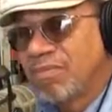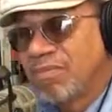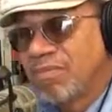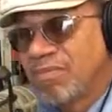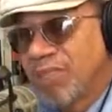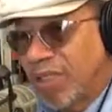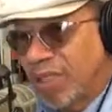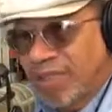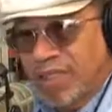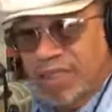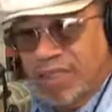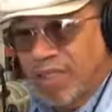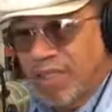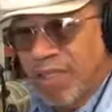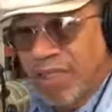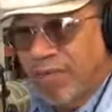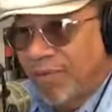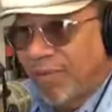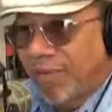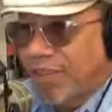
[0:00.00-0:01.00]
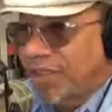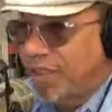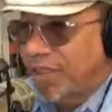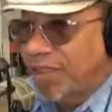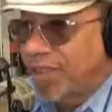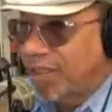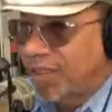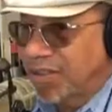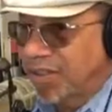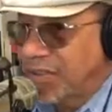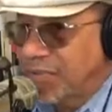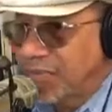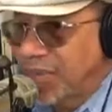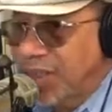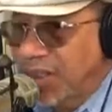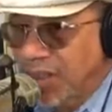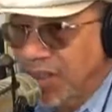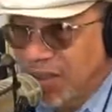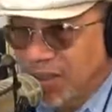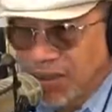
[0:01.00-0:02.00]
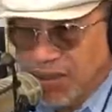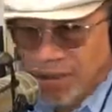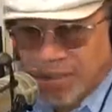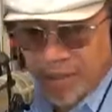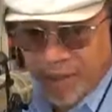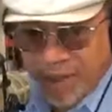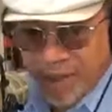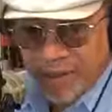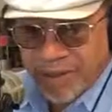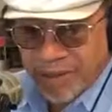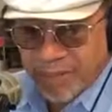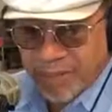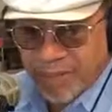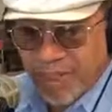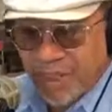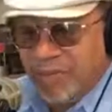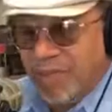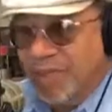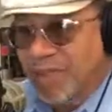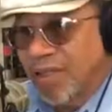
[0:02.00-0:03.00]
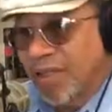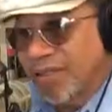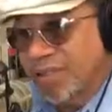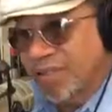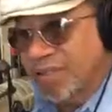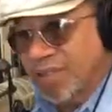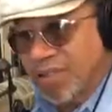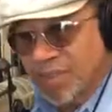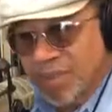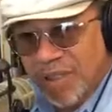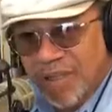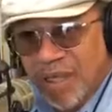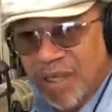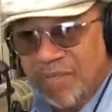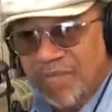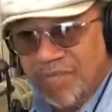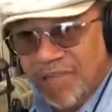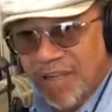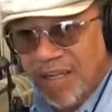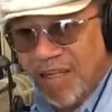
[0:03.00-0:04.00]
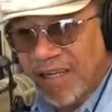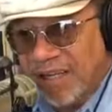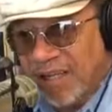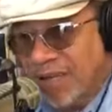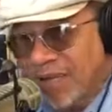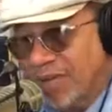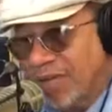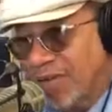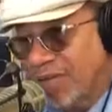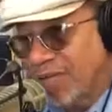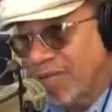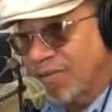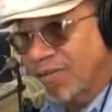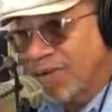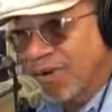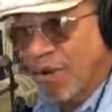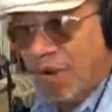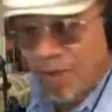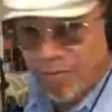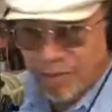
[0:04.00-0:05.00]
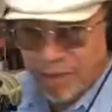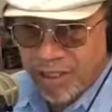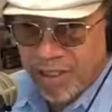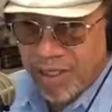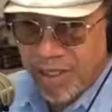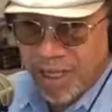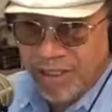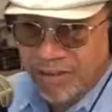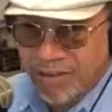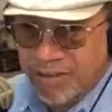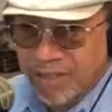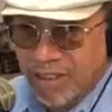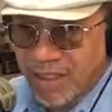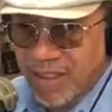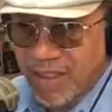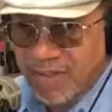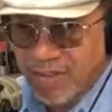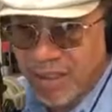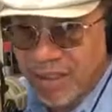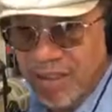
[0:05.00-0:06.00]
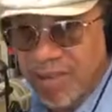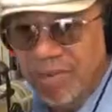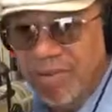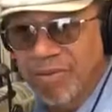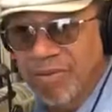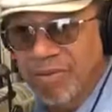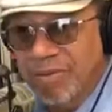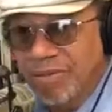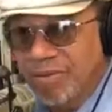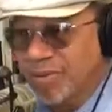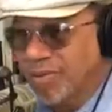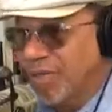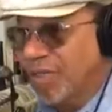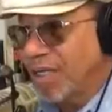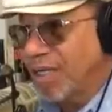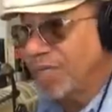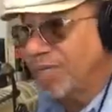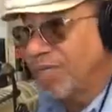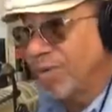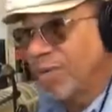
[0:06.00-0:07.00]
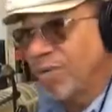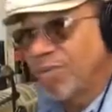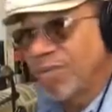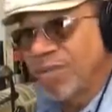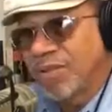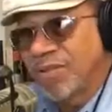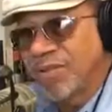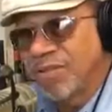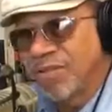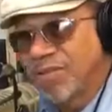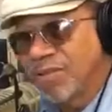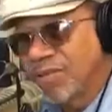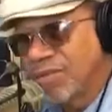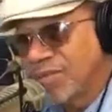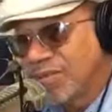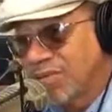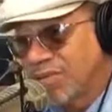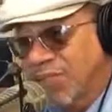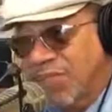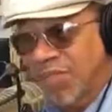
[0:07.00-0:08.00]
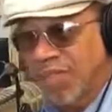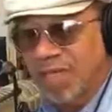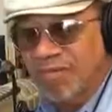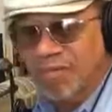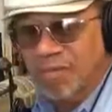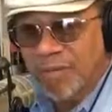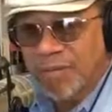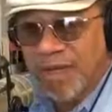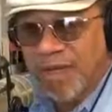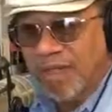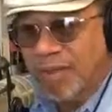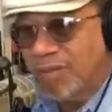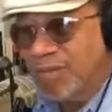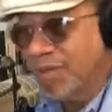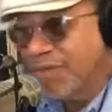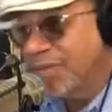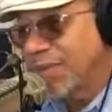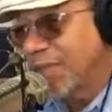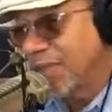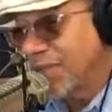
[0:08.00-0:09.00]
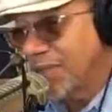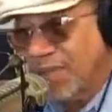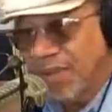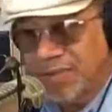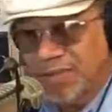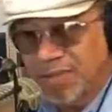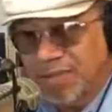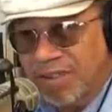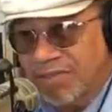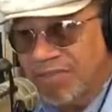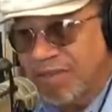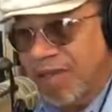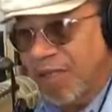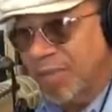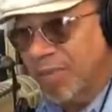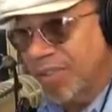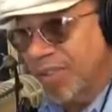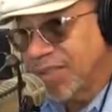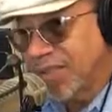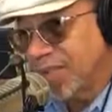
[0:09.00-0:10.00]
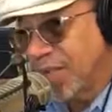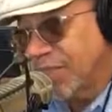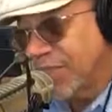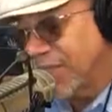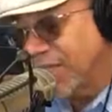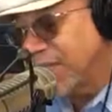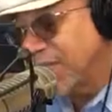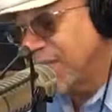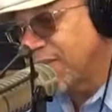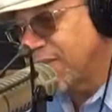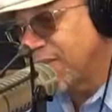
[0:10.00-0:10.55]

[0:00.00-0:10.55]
Because he's not where he thinks he should be. He's comparing himself with others. He's become vain or realizes that he's a loser, so therefore we'll take everybody with me, including his family in some cases.